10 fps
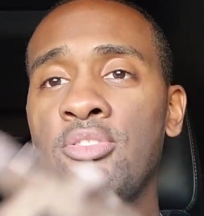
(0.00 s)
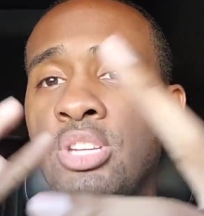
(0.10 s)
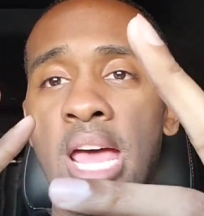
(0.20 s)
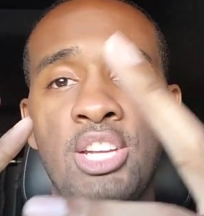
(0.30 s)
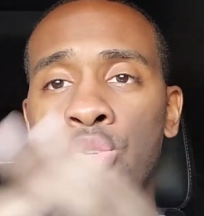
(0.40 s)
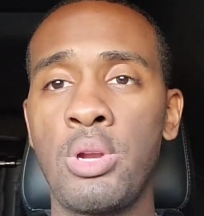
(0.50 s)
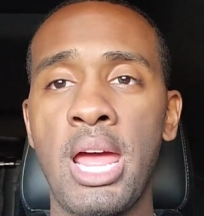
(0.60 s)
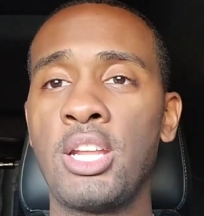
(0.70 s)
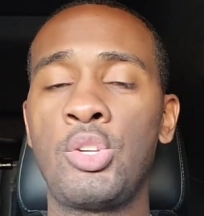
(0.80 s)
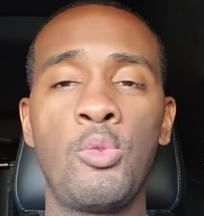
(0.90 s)
slash
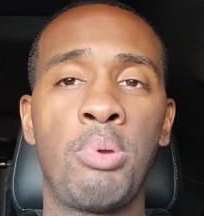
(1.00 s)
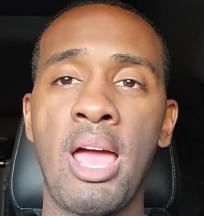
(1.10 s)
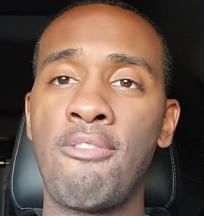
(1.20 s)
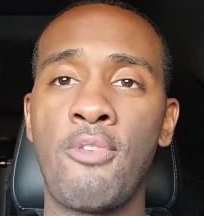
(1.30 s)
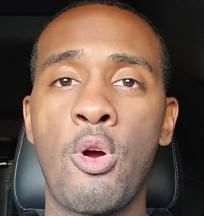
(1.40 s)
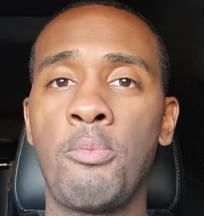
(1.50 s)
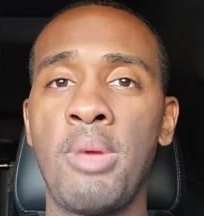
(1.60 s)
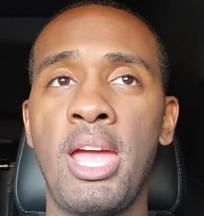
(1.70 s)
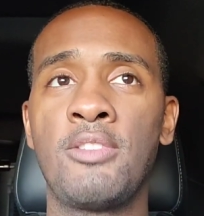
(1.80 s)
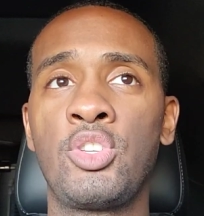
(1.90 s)
392 platform,
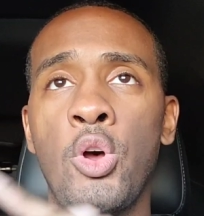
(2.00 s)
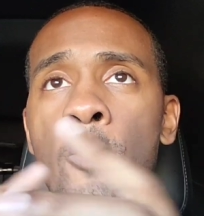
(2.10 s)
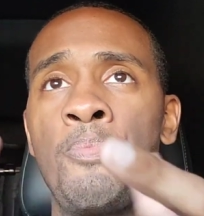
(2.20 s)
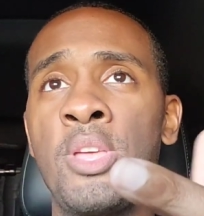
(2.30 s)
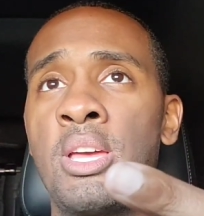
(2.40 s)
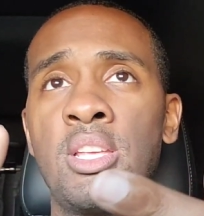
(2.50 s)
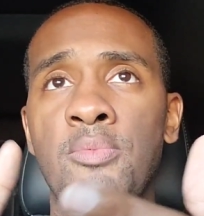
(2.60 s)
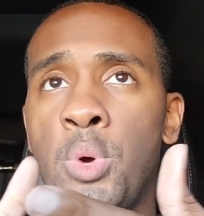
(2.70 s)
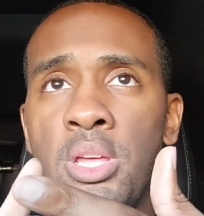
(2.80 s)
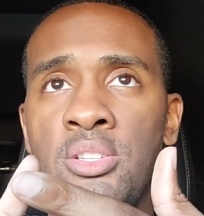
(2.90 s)
man. So
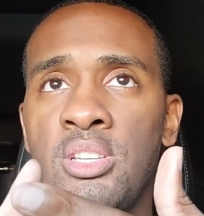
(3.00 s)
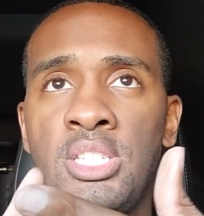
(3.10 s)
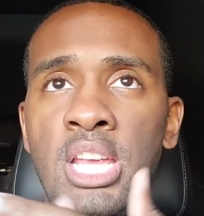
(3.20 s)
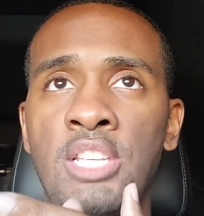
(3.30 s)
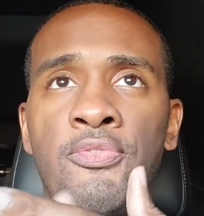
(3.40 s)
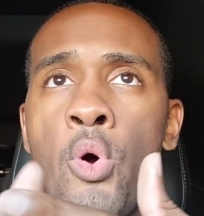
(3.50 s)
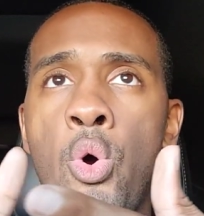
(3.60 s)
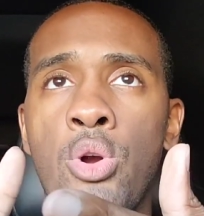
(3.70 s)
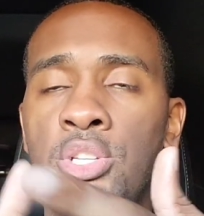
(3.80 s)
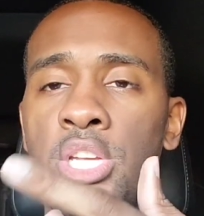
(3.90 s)
whether it's a 6'4",
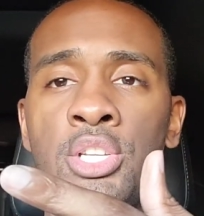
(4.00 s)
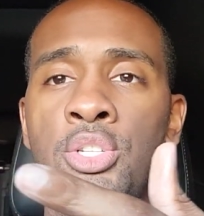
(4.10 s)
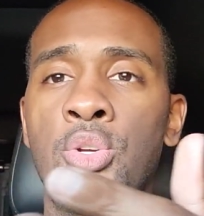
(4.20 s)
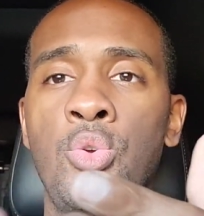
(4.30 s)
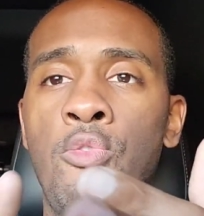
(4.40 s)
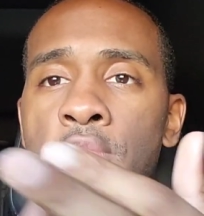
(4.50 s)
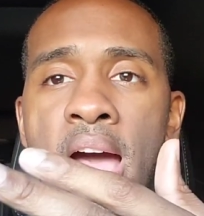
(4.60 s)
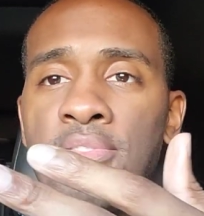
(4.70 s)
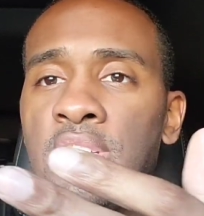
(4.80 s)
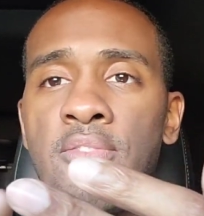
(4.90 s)
6'2",
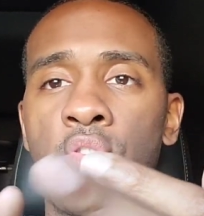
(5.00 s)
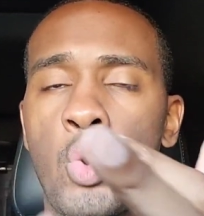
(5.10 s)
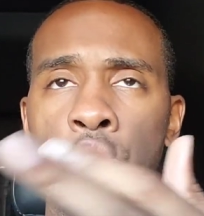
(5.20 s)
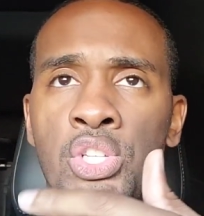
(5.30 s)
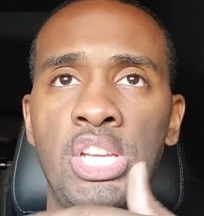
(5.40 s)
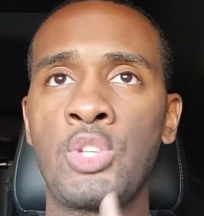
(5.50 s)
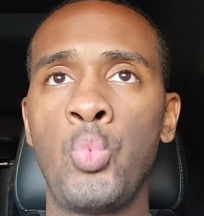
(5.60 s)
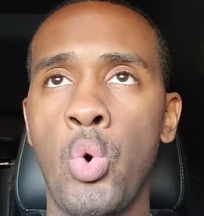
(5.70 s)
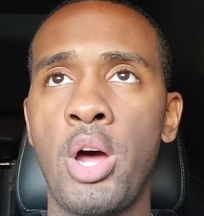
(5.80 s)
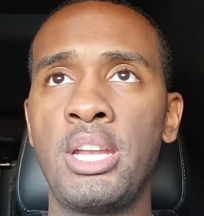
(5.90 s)
5'7", or
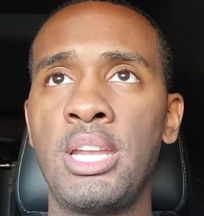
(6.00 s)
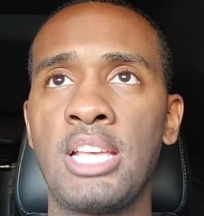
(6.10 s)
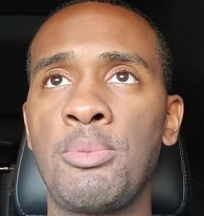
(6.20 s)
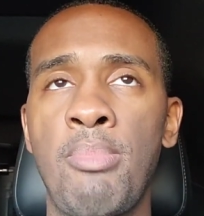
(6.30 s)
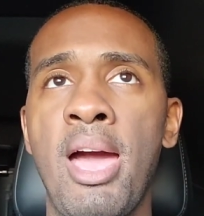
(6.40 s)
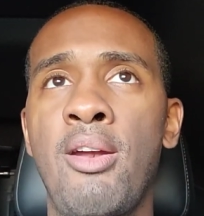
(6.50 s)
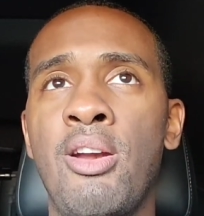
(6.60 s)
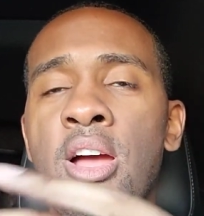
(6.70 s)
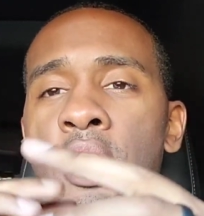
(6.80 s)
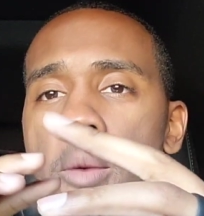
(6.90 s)
6'1", it doesn't matter.
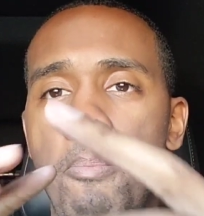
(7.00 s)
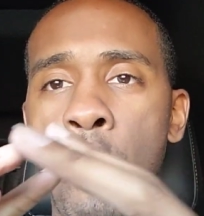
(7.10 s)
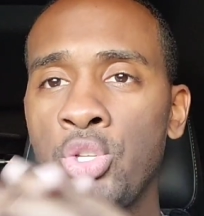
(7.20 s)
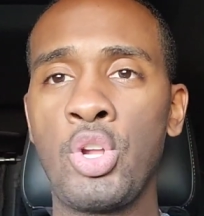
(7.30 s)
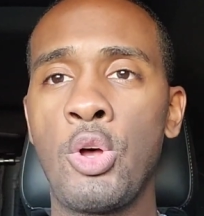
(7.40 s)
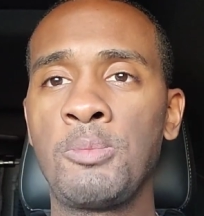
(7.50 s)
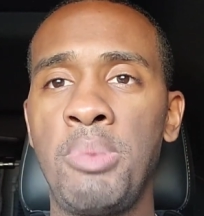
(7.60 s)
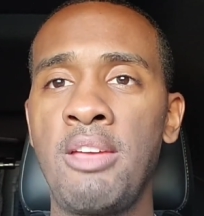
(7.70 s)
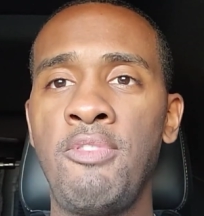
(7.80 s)
Most of those big